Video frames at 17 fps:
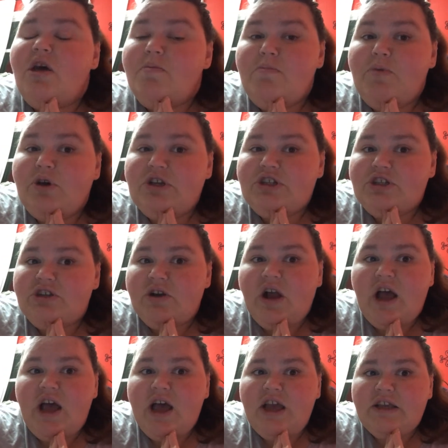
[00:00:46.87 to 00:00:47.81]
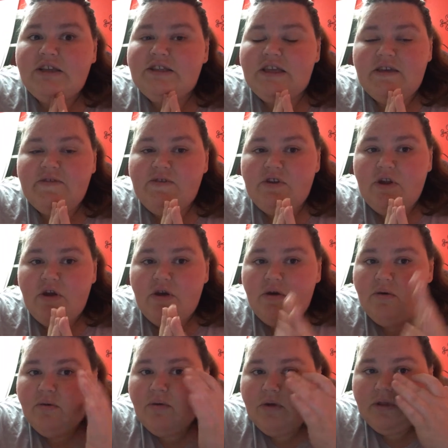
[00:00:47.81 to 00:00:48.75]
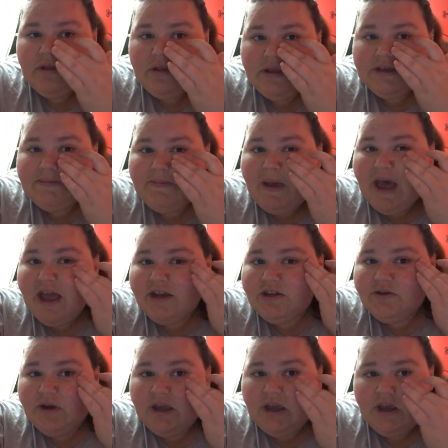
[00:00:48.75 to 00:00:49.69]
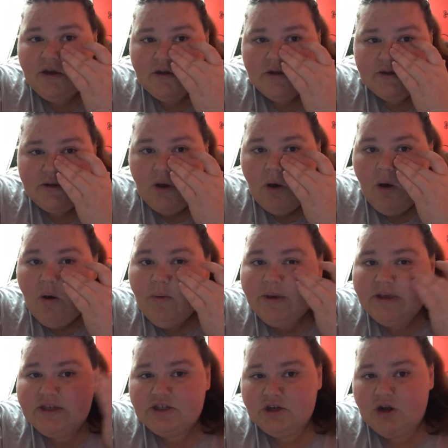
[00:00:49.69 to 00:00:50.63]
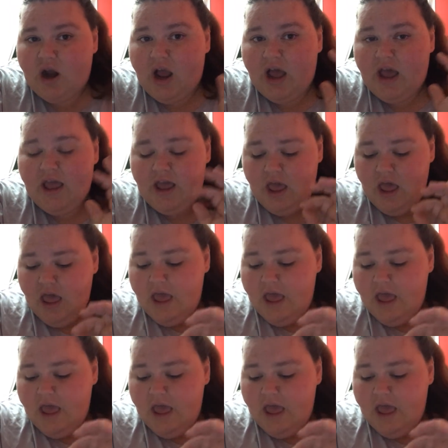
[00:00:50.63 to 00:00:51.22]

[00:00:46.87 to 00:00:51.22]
moisturized, even though this patch right here is always dry.